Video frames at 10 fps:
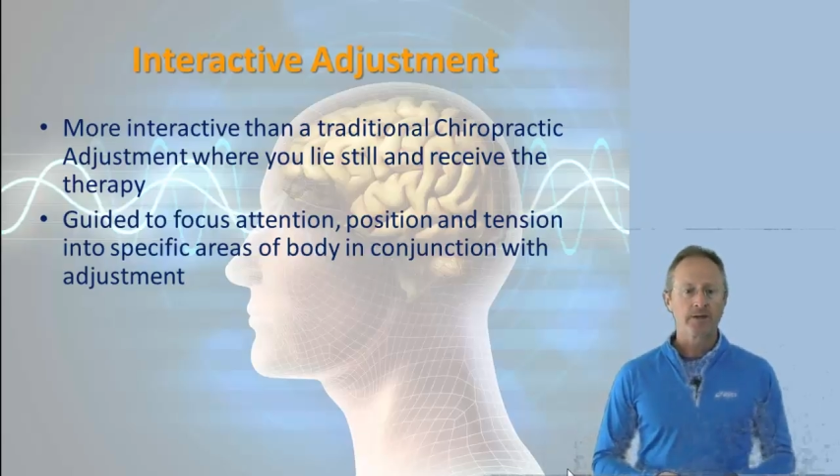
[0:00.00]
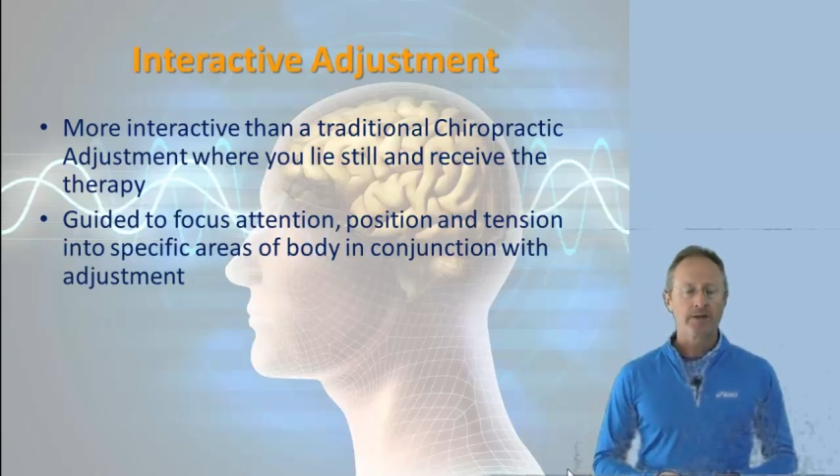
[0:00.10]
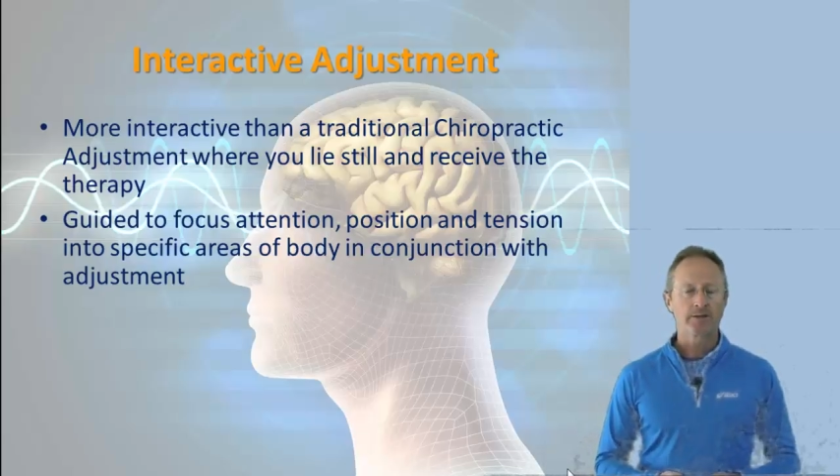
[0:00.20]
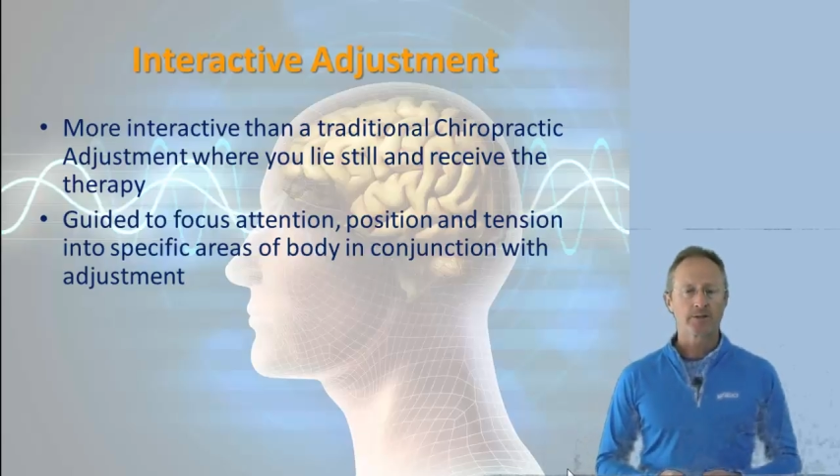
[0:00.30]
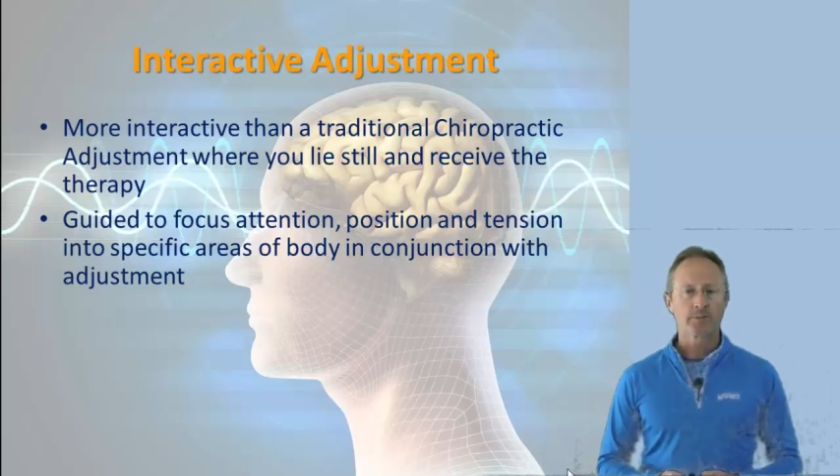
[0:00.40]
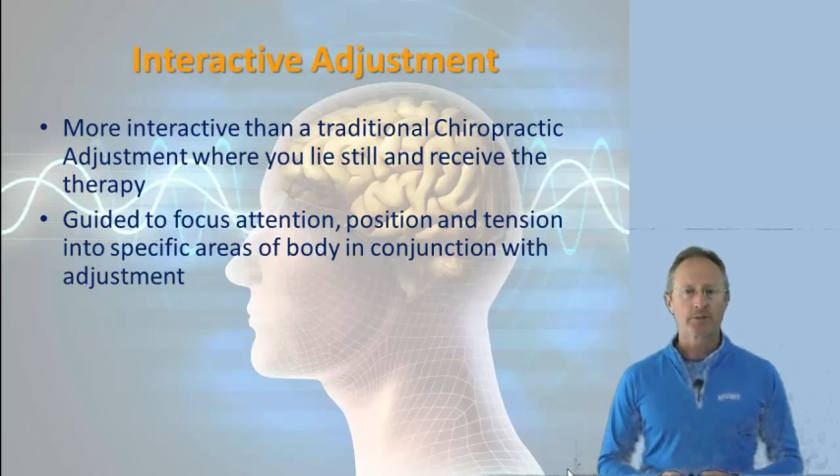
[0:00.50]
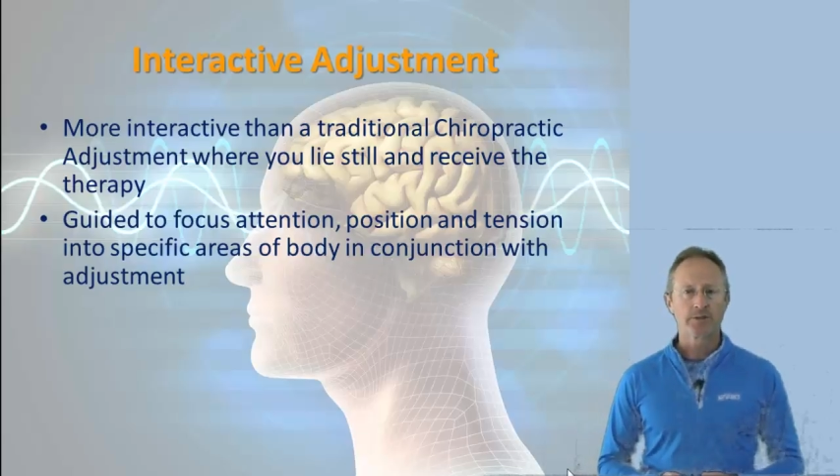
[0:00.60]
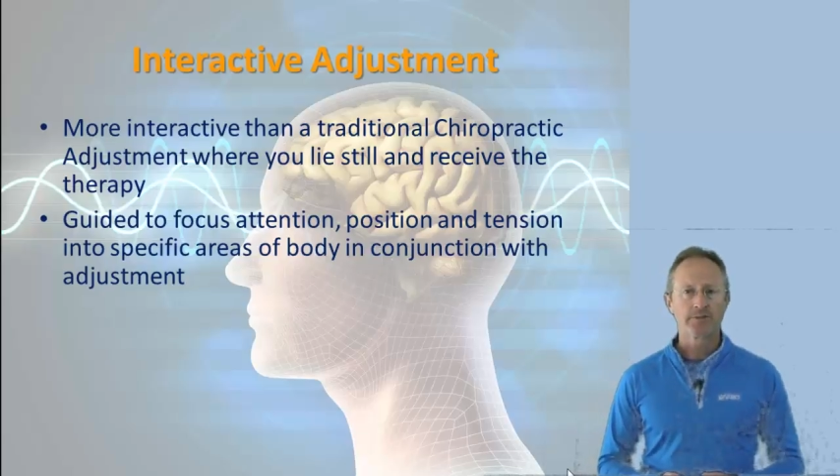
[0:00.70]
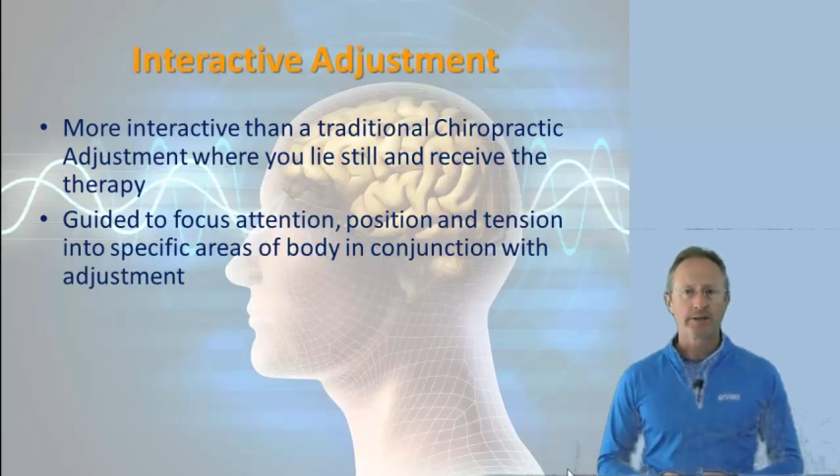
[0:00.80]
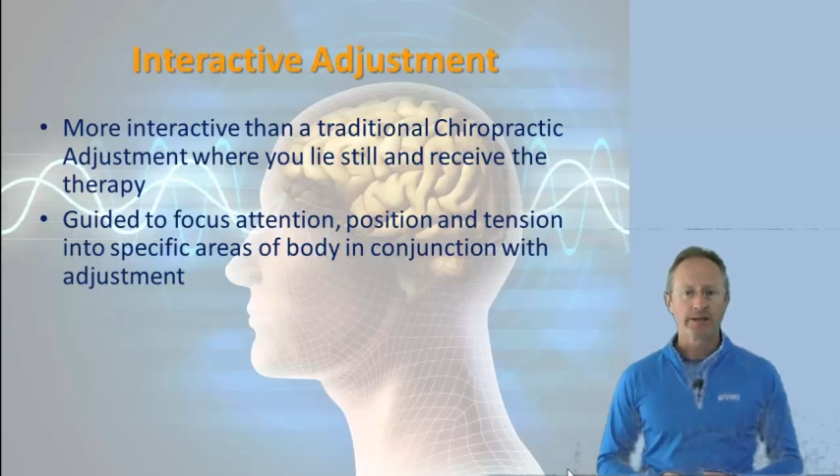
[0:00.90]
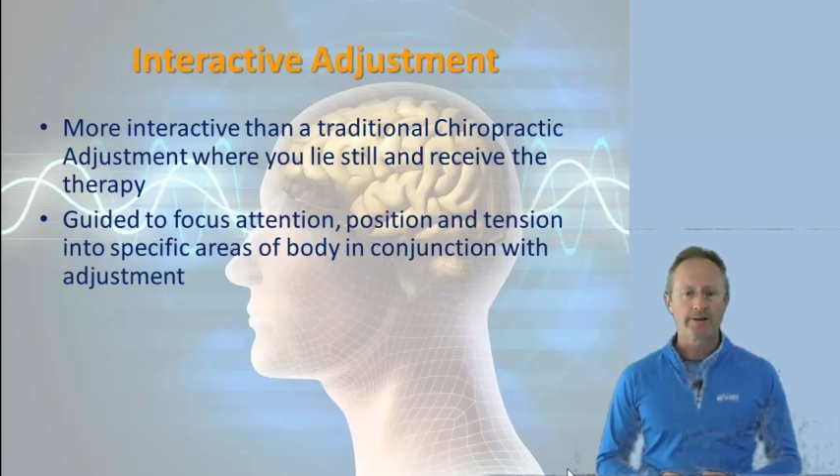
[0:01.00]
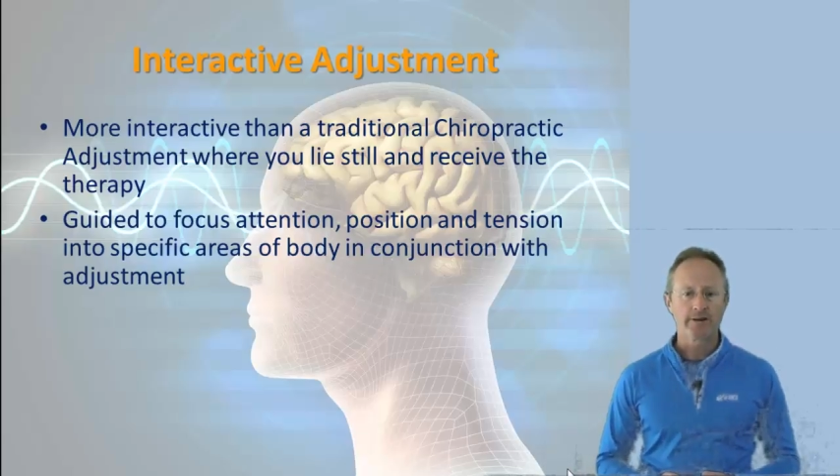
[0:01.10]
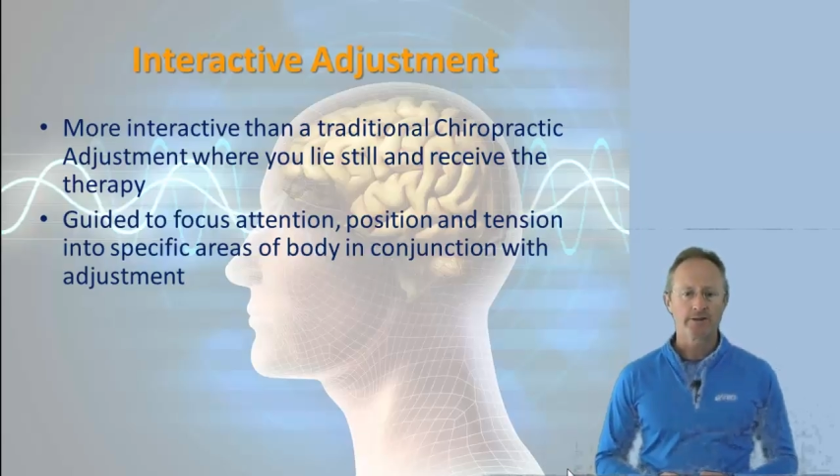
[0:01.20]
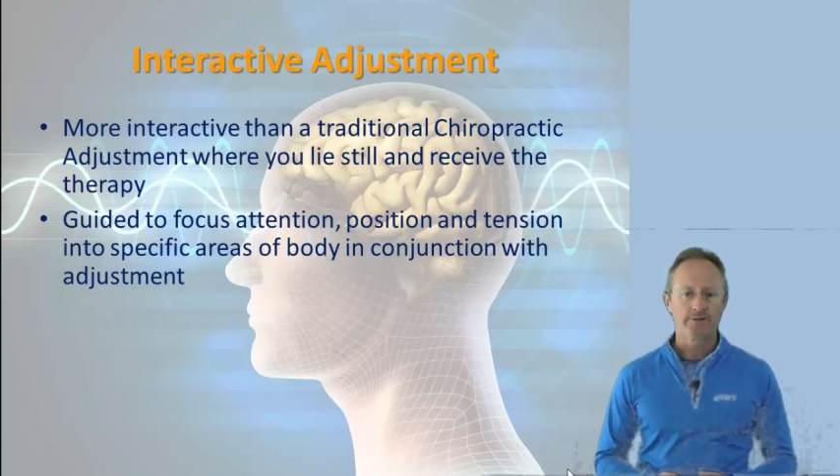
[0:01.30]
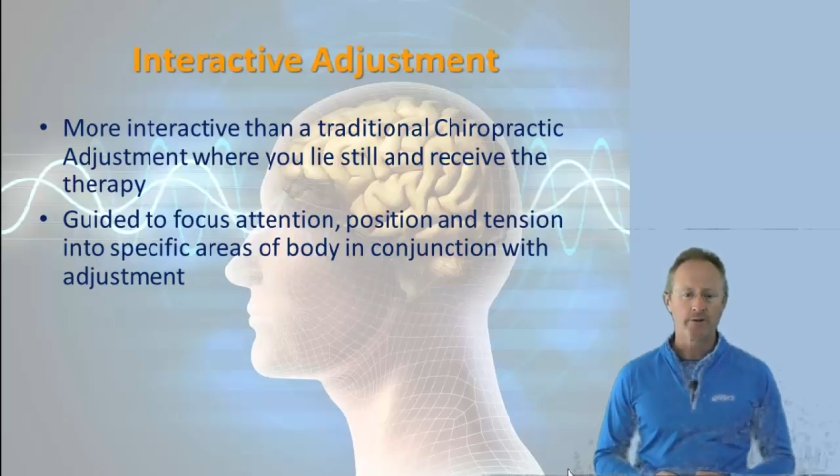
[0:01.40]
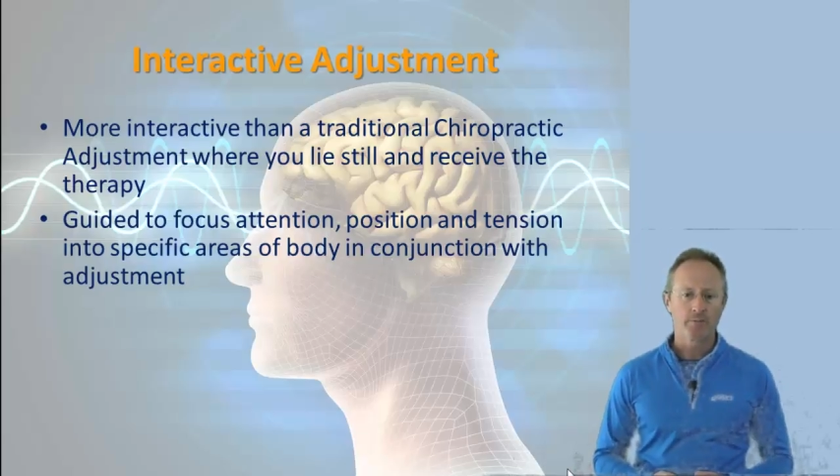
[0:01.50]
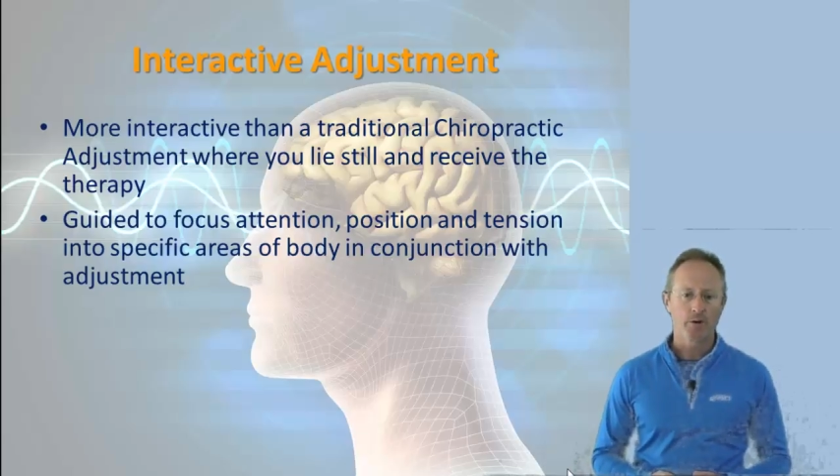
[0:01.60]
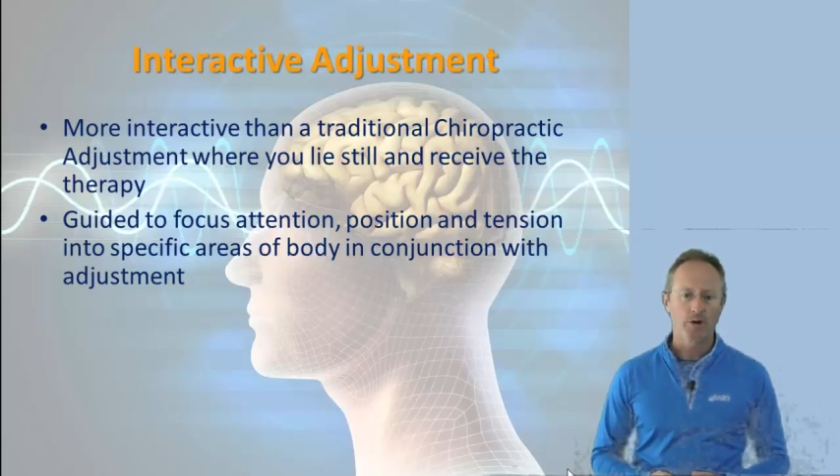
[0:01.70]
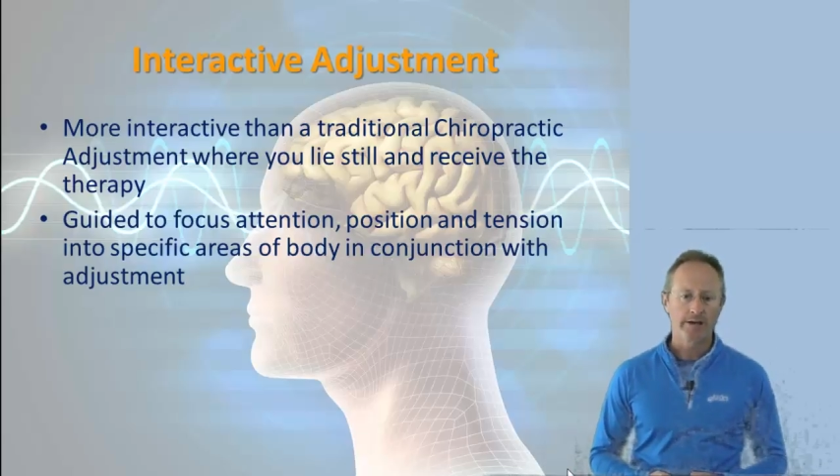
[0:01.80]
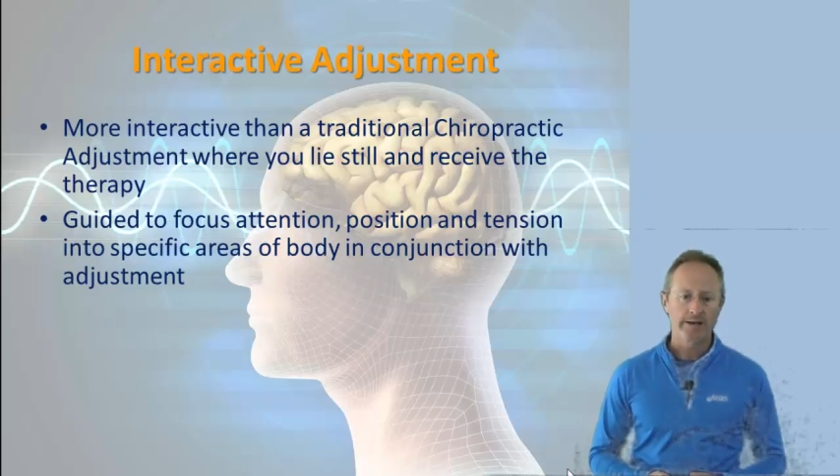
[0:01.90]
into specific areas of your
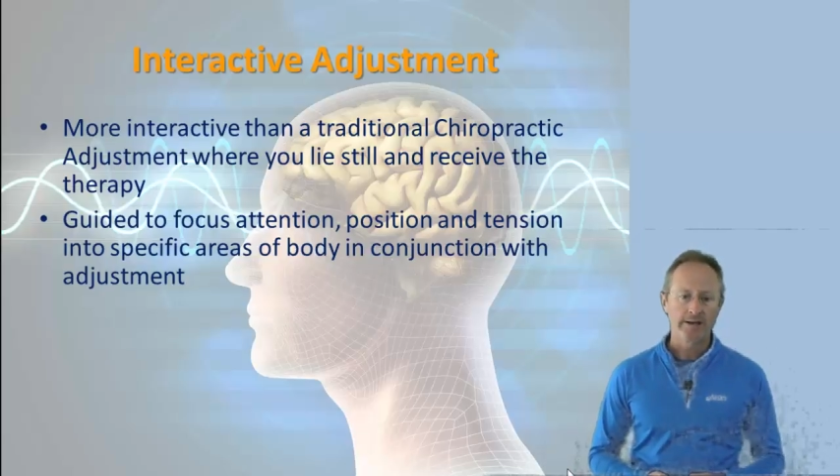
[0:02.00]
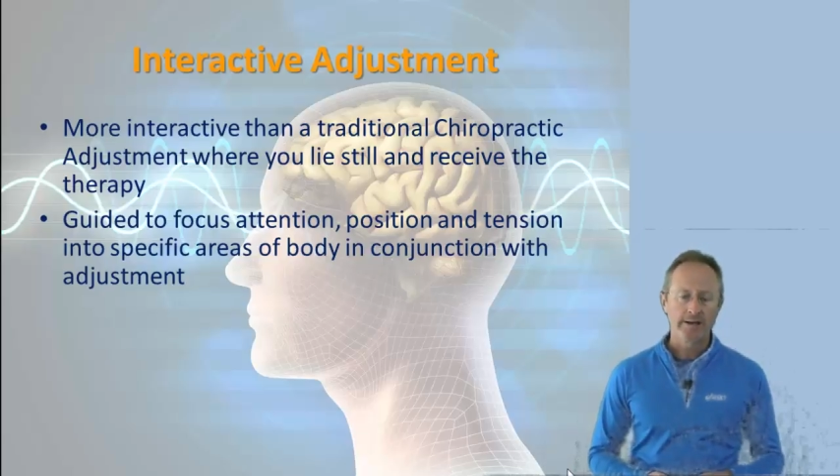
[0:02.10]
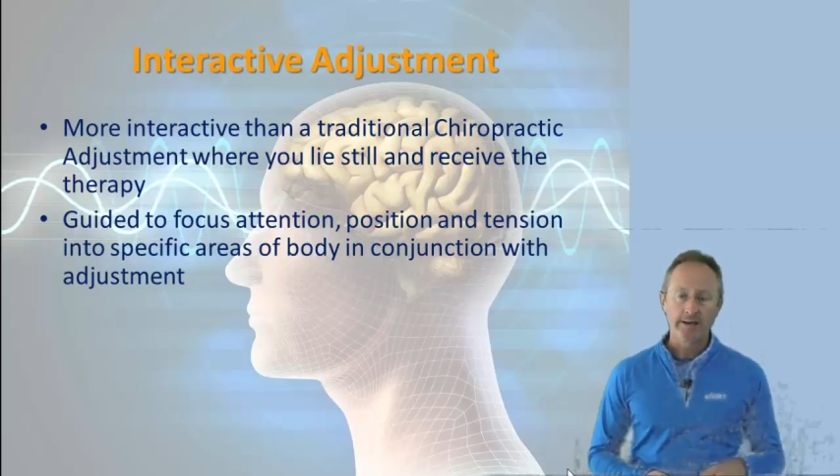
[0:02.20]
body